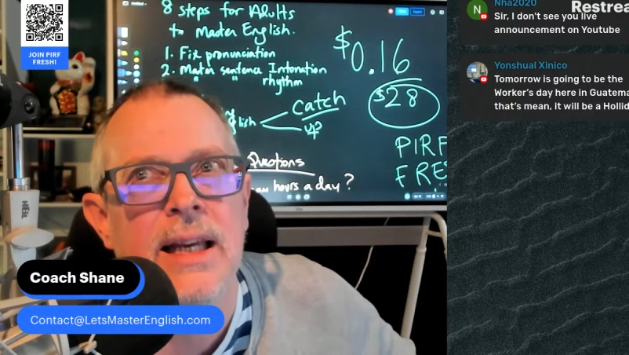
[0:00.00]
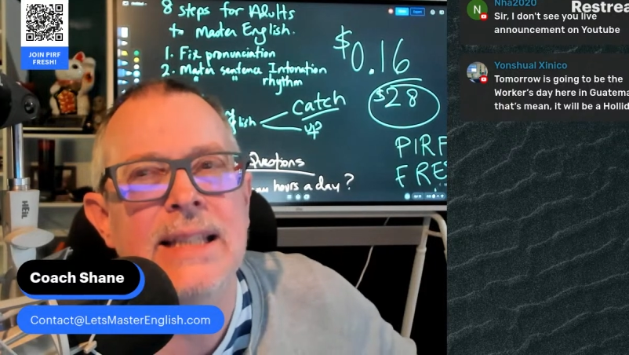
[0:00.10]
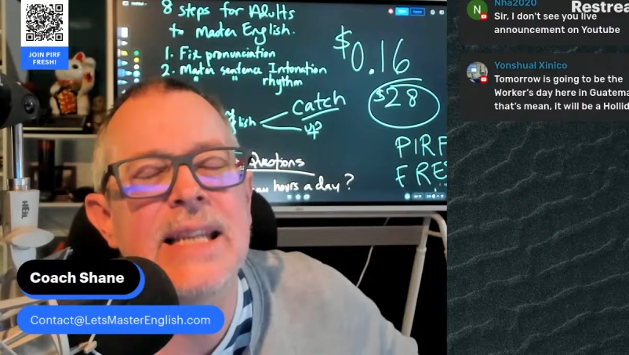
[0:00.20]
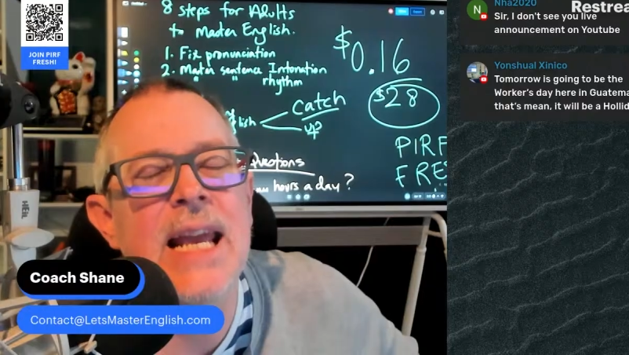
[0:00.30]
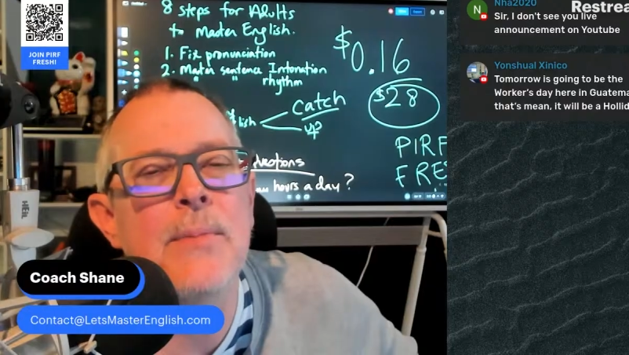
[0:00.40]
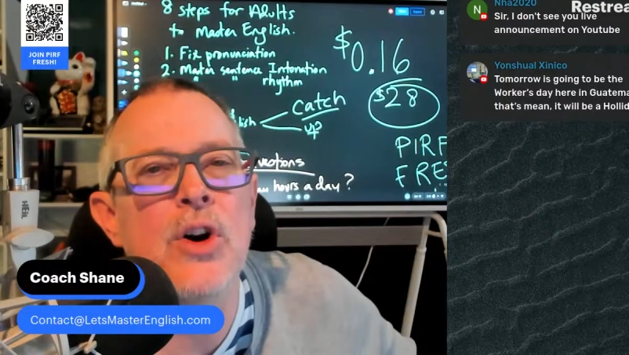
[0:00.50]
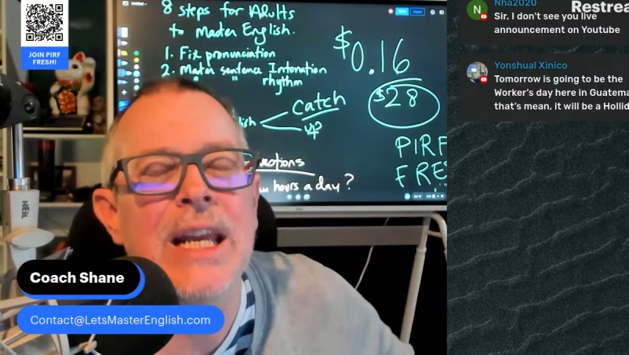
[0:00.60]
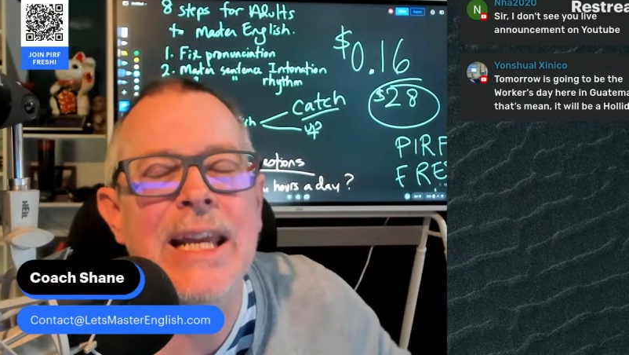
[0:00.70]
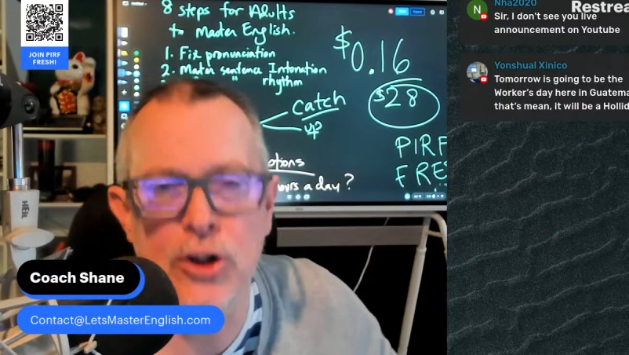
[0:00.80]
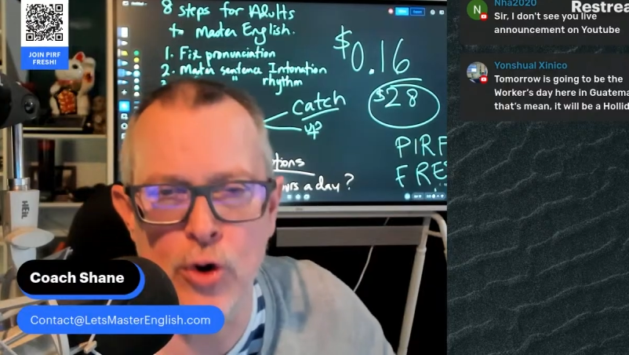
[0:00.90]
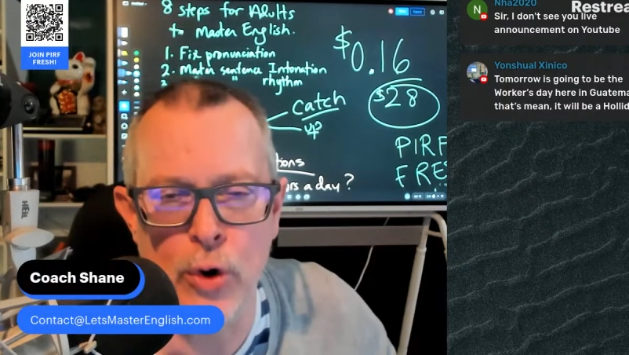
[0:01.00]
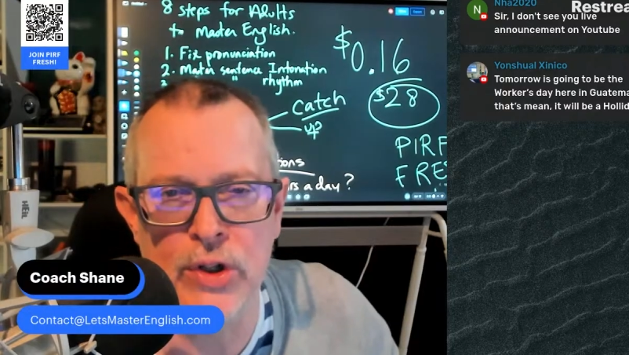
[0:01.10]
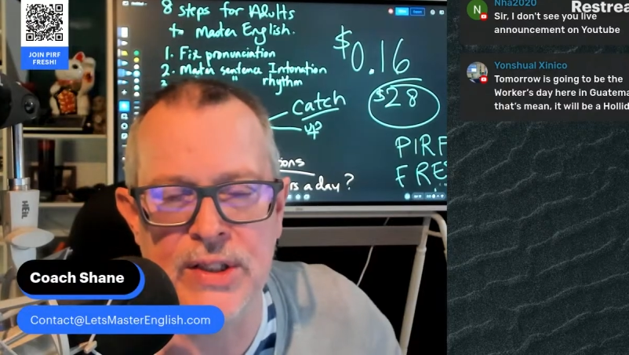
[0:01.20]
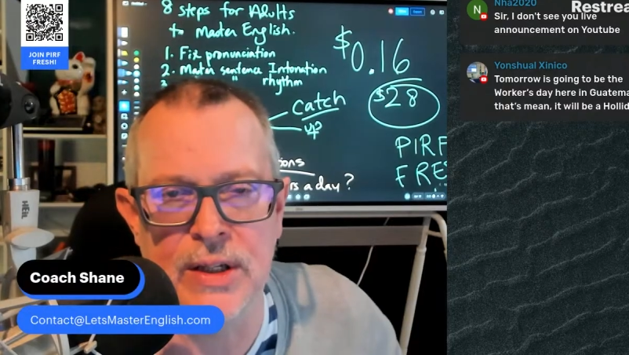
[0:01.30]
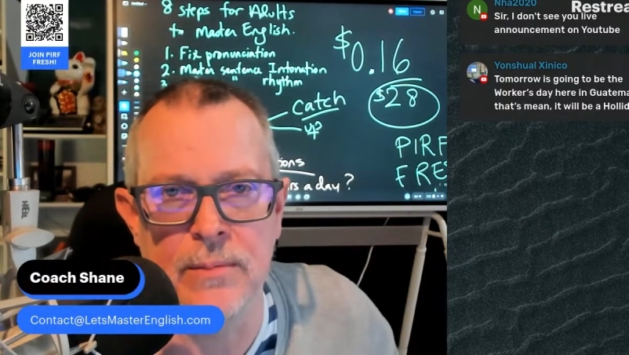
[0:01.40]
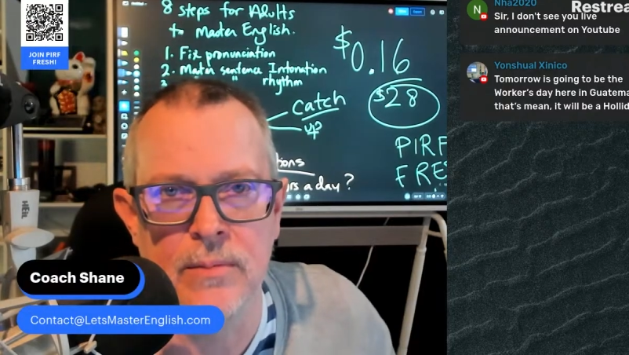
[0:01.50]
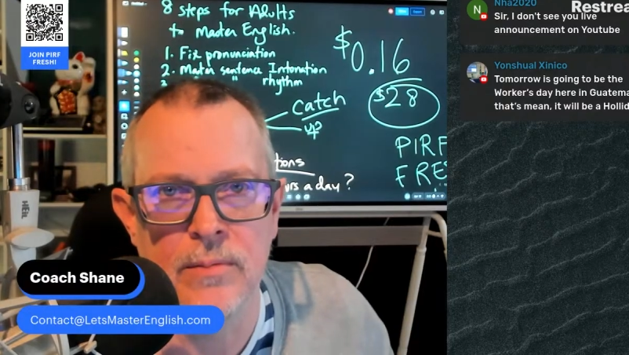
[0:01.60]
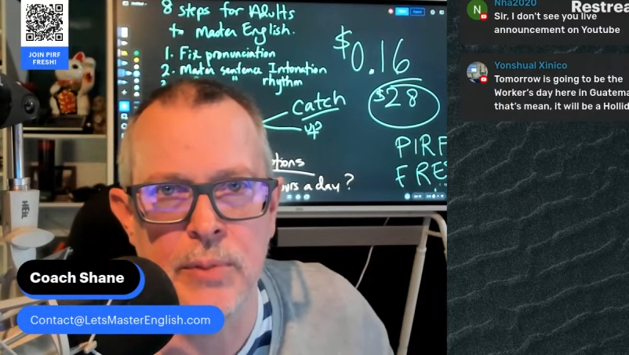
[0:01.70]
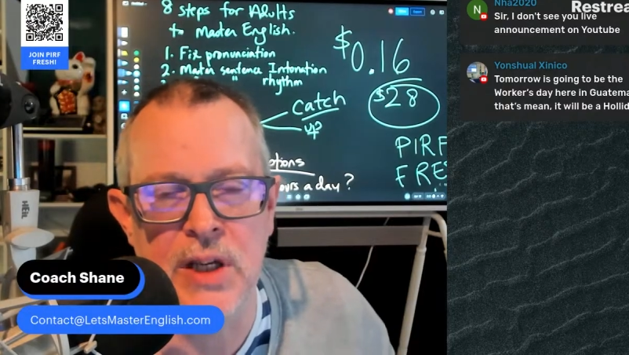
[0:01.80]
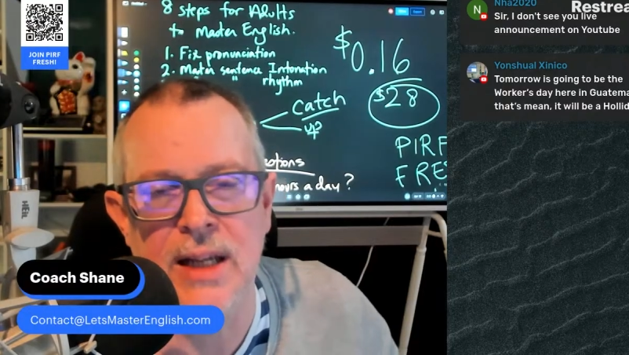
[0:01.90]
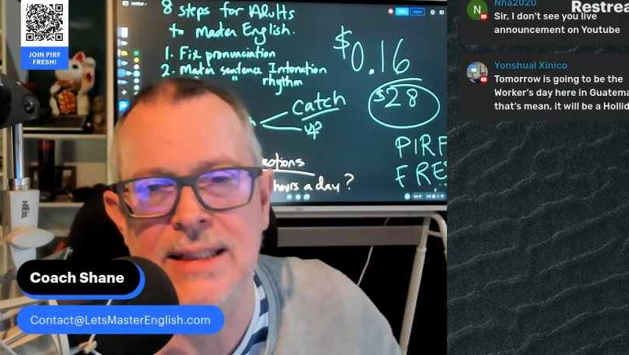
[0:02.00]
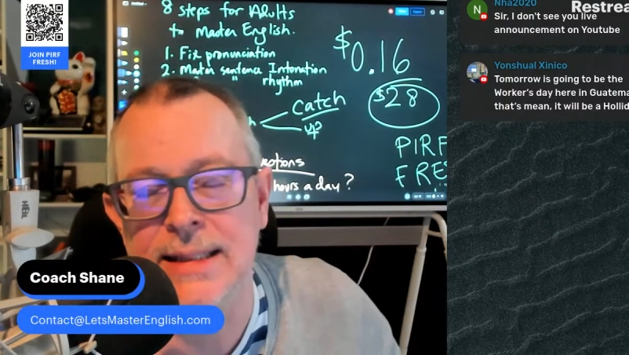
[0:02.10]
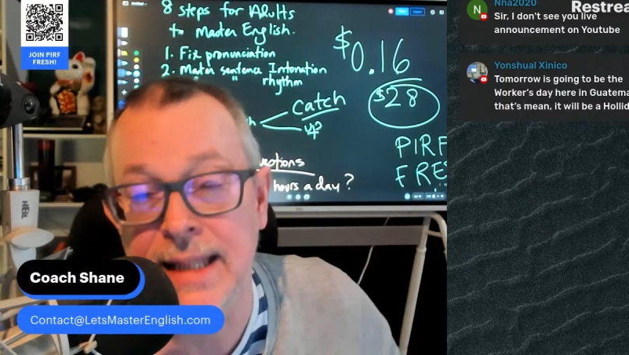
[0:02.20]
His neighbor ignores him because his